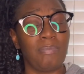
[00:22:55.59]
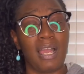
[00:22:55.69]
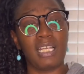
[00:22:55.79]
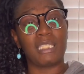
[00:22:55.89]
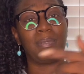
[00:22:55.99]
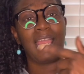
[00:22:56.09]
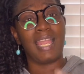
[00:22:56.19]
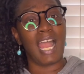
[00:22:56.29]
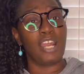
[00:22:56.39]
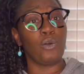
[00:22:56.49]
My husband
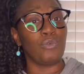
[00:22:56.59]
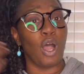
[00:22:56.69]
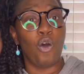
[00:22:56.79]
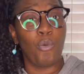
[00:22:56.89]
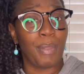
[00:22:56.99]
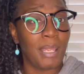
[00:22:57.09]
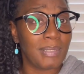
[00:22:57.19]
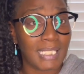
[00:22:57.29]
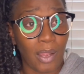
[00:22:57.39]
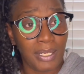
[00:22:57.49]
ain't got no known
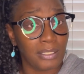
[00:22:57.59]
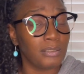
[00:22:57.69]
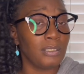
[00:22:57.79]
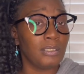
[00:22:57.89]
babies out here.